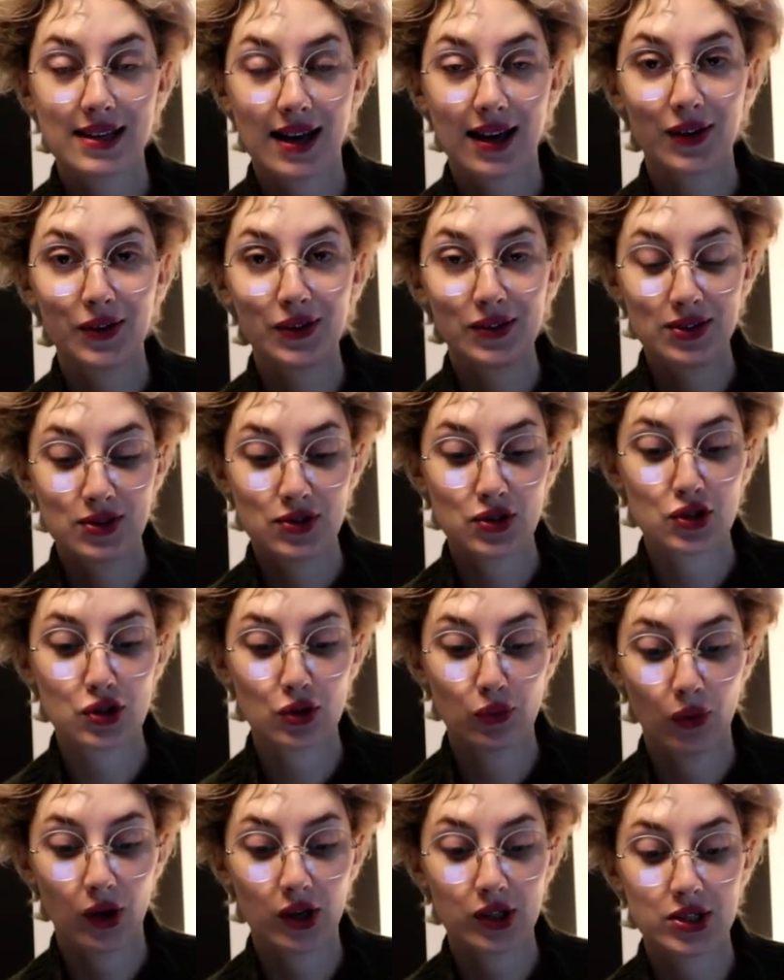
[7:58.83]
out
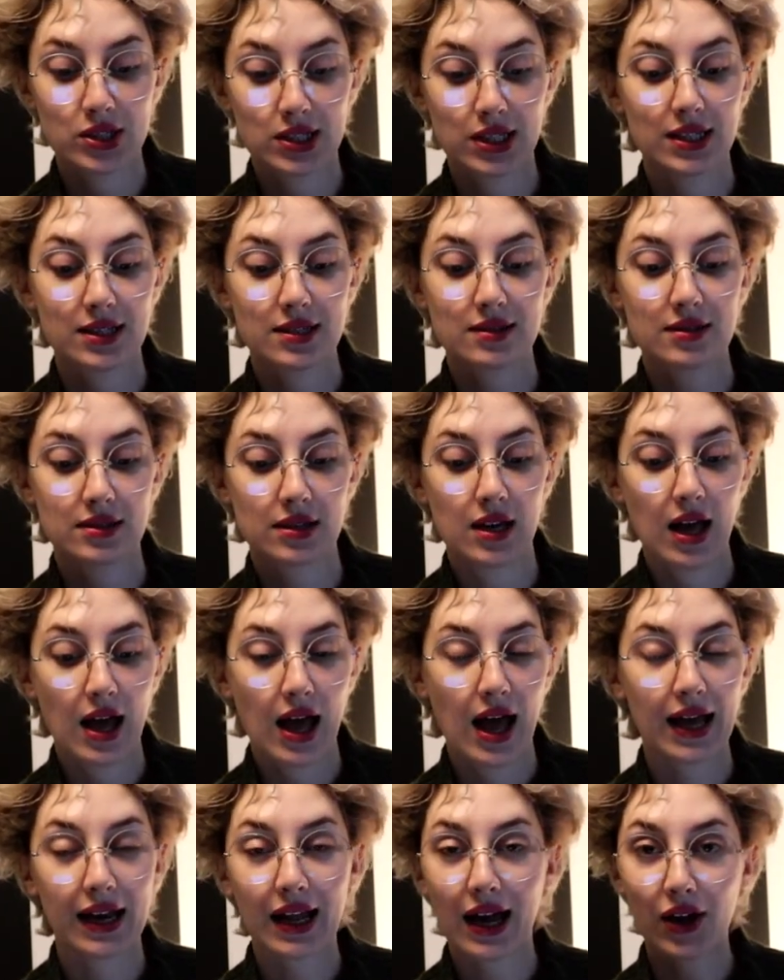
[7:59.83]
to watch this.
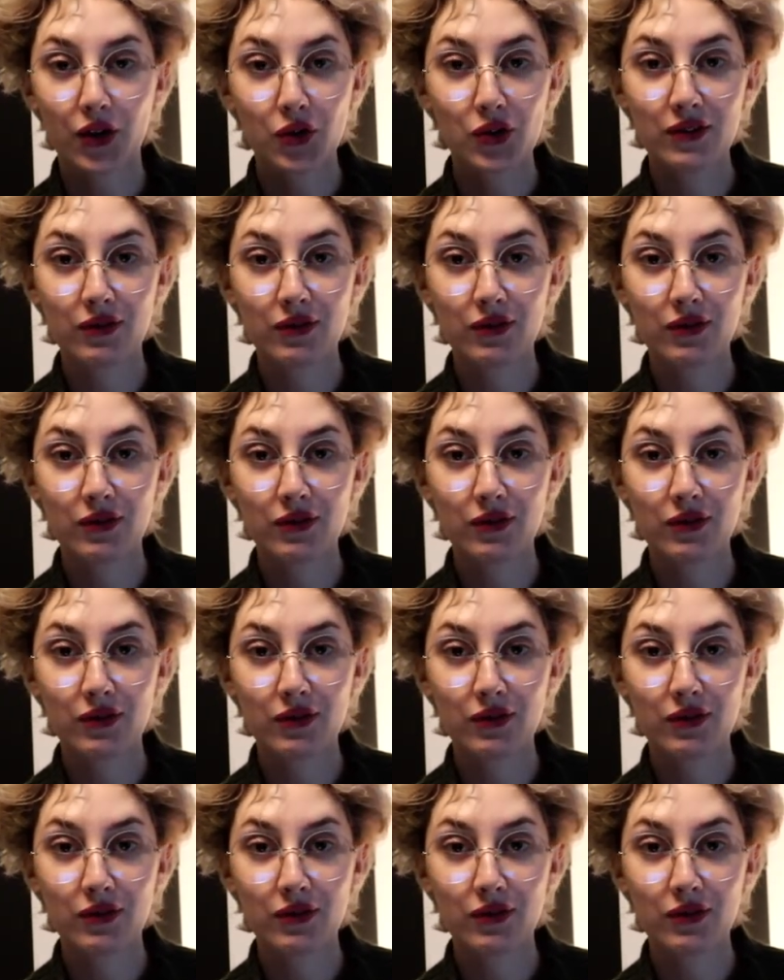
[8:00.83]
And I don't